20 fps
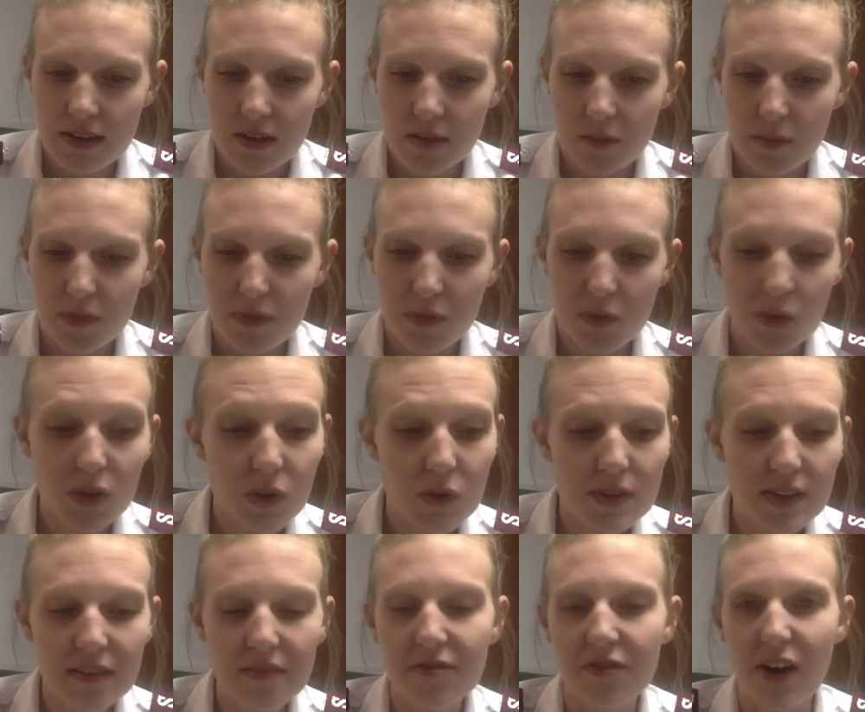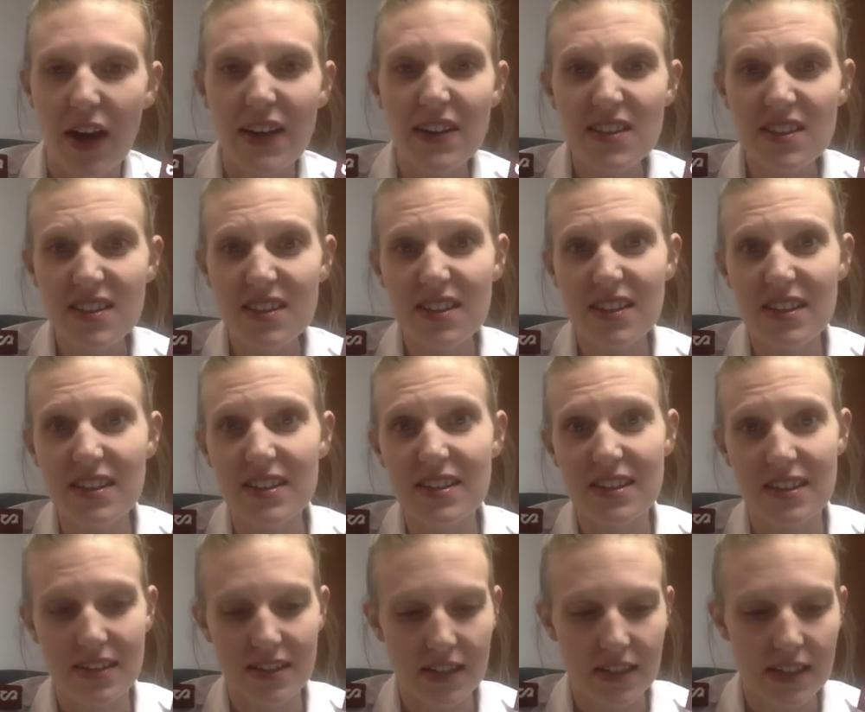before losing friends to this
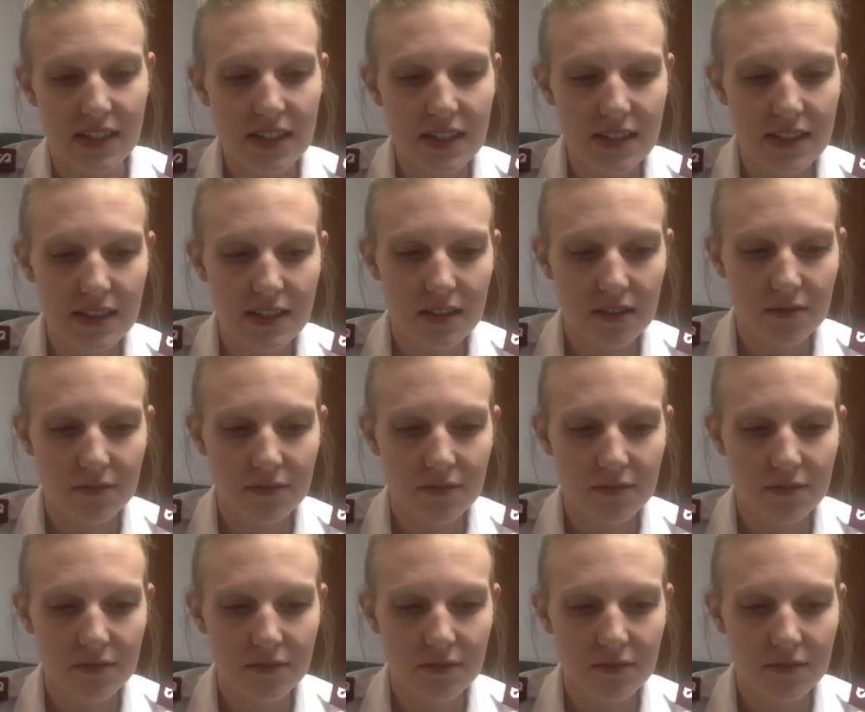disease.